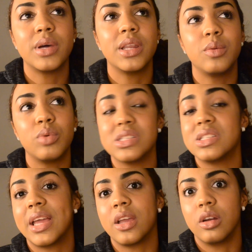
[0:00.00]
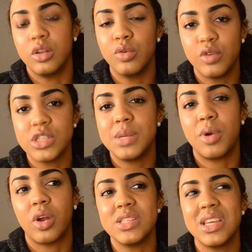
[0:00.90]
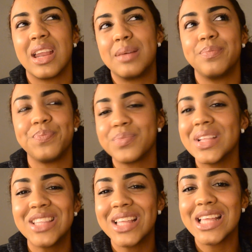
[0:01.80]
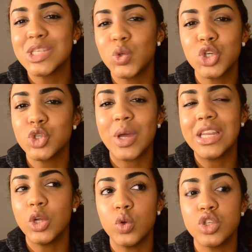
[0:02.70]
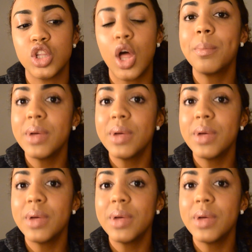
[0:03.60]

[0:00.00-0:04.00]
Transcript: but it wasn't like a university party, and I'm not that social, so I didn't go to a lot.